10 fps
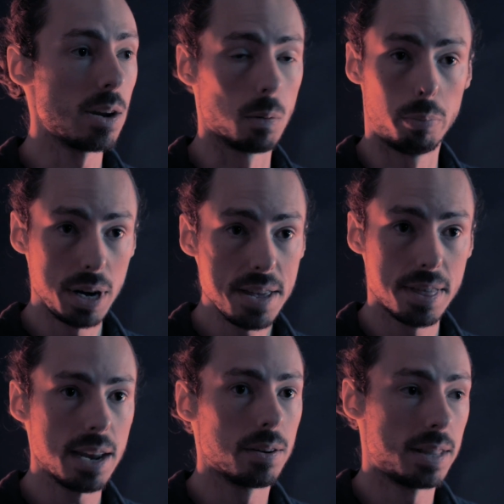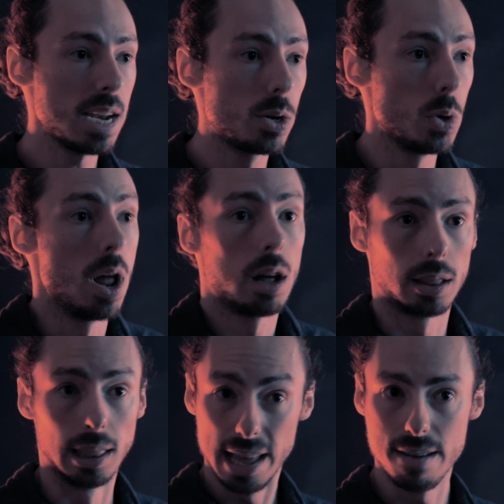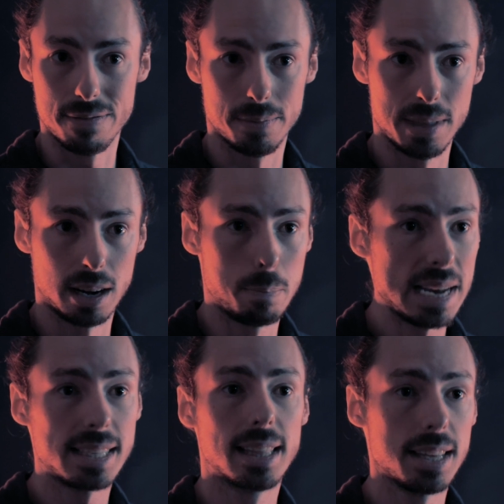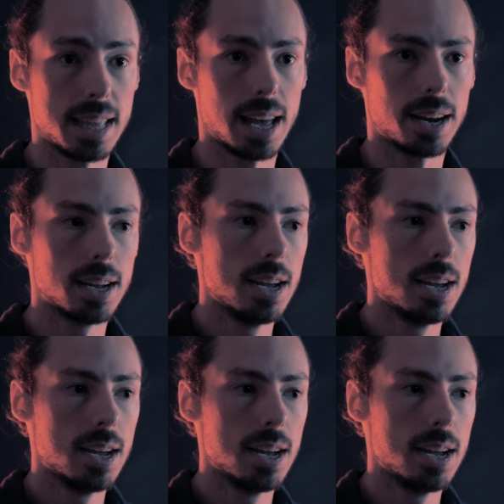don't breathe, they do not live, they're basically dead.